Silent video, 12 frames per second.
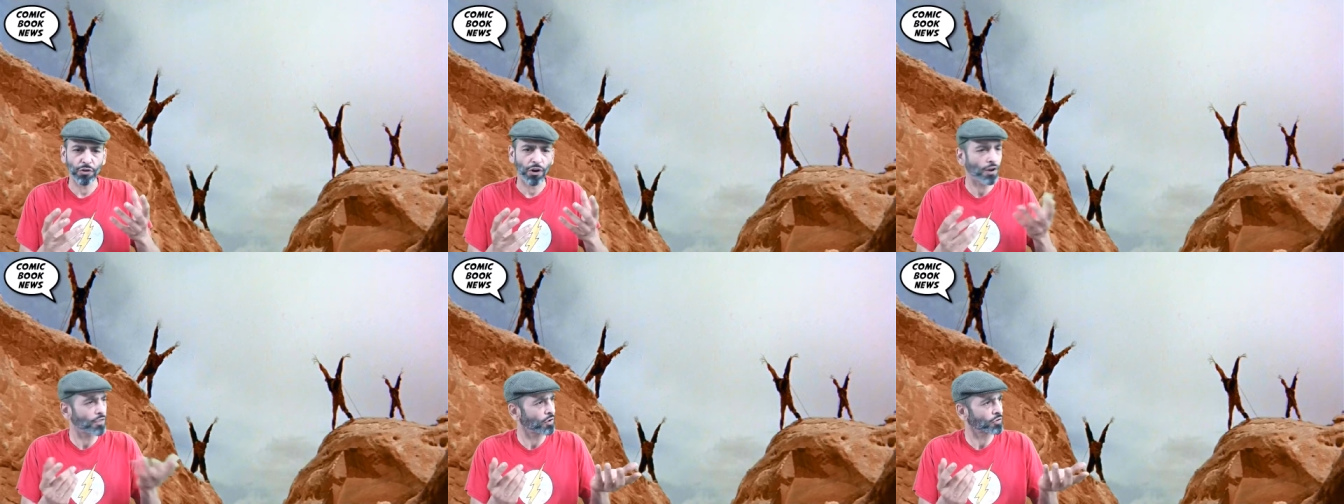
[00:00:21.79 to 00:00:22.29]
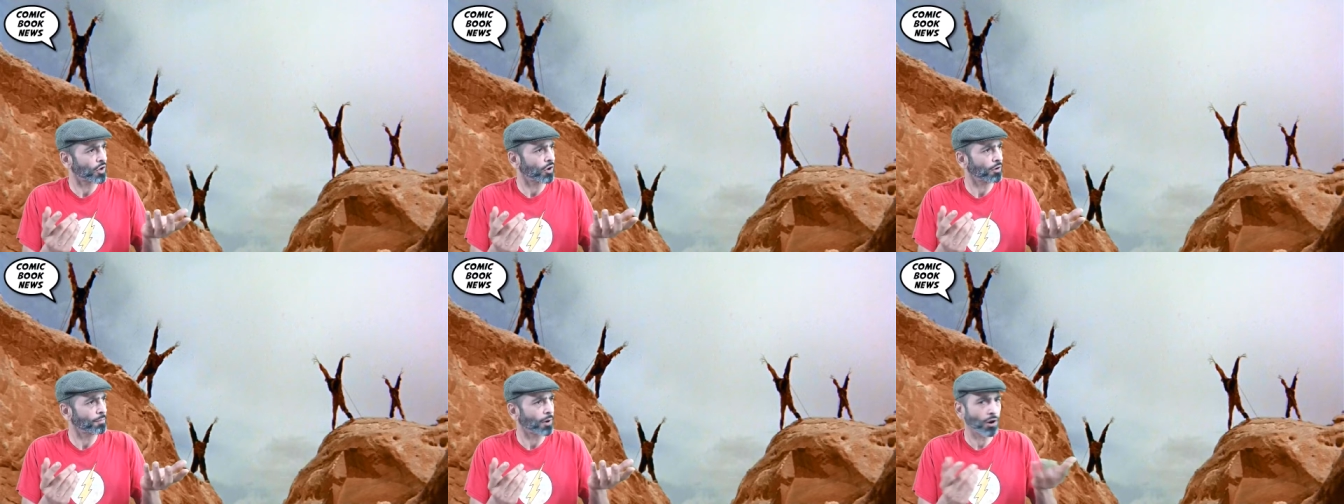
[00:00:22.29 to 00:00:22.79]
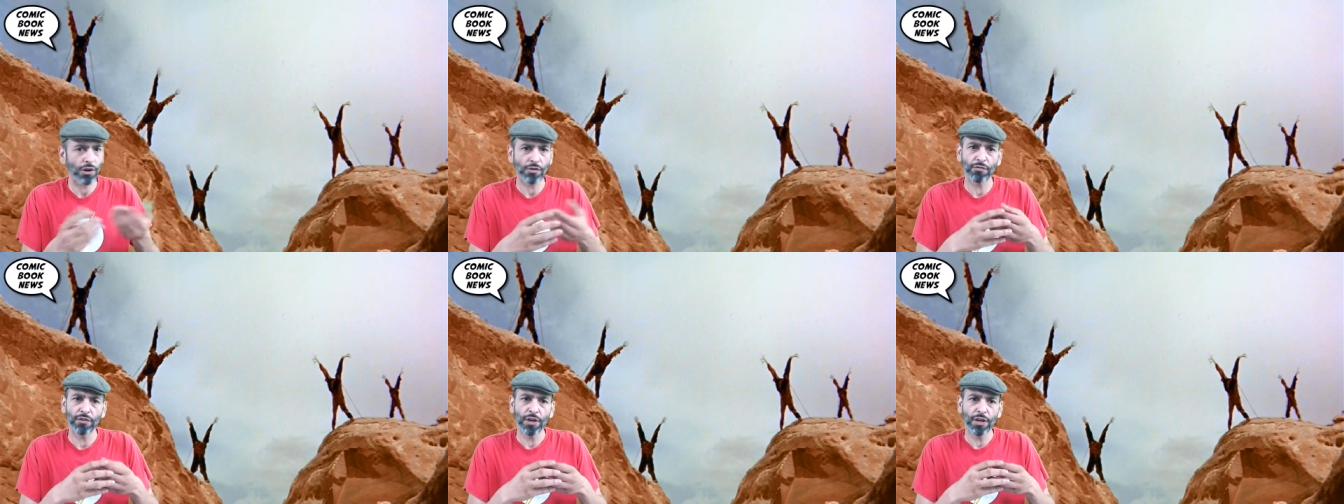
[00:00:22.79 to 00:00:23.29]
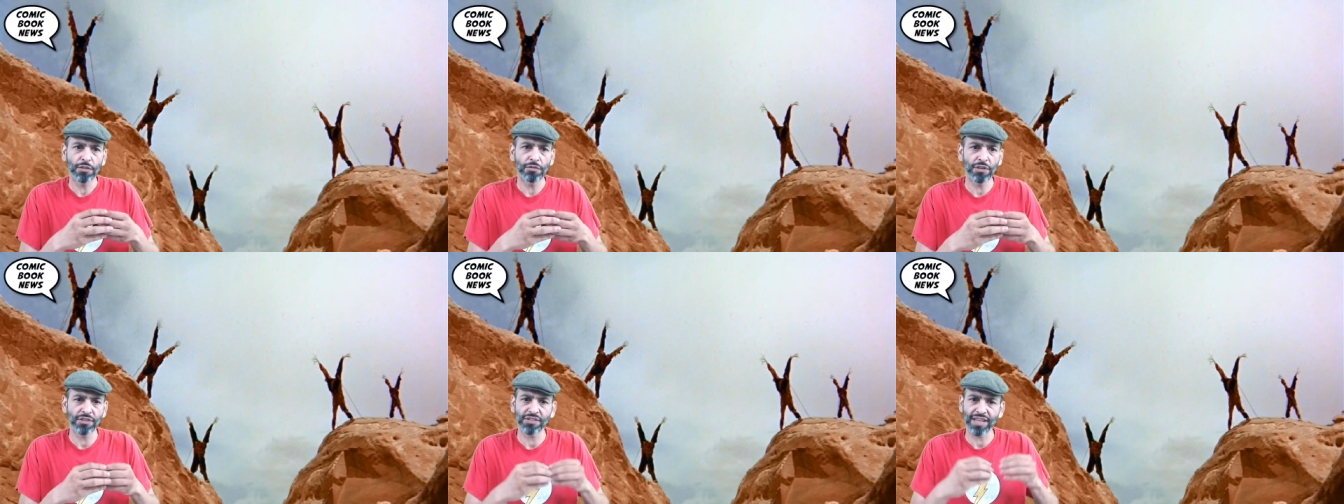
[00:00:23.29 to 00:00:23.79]
Are those all part of the
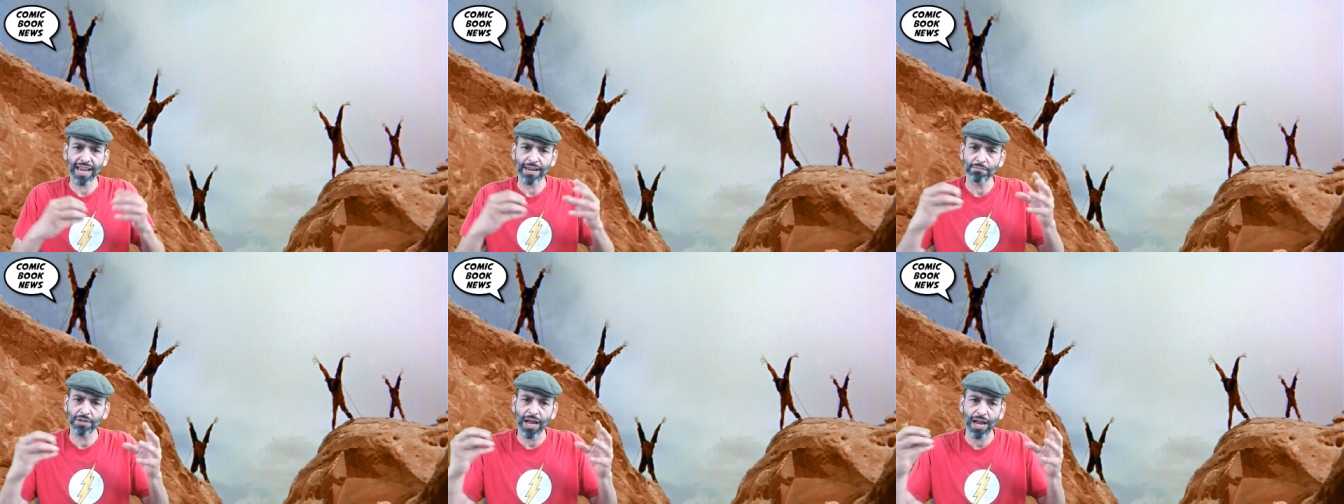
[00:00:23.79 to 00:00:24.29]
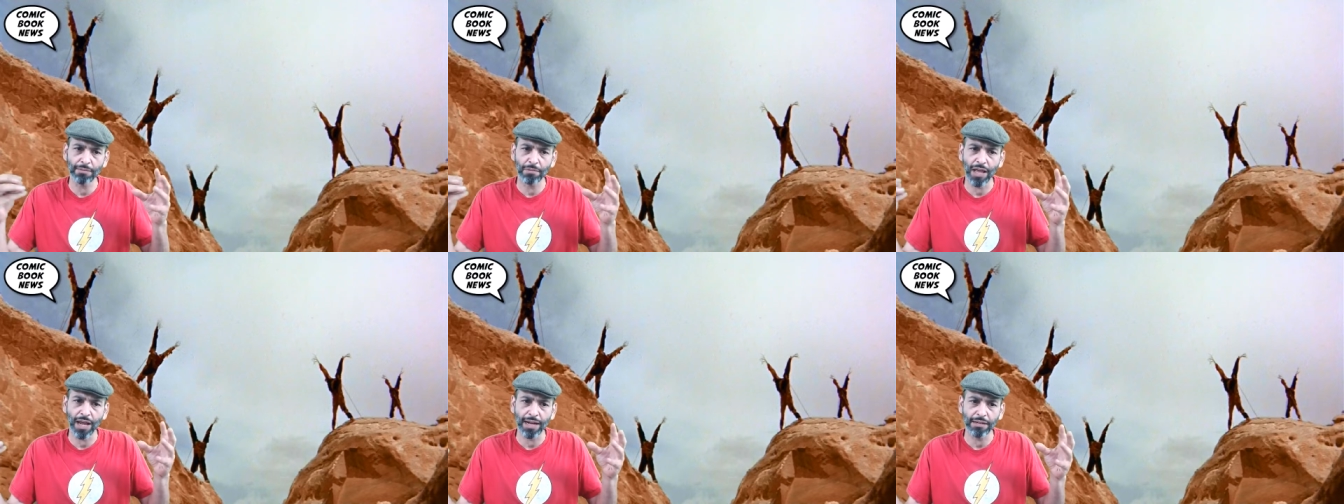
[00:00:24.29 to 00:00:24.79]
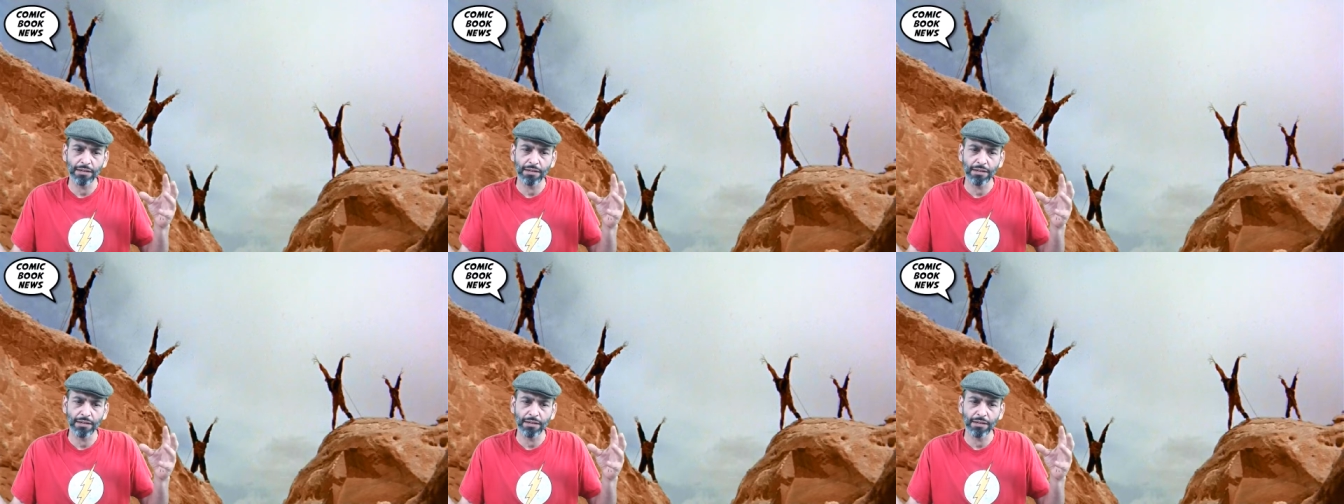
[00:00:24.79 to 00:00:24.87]
same timeline?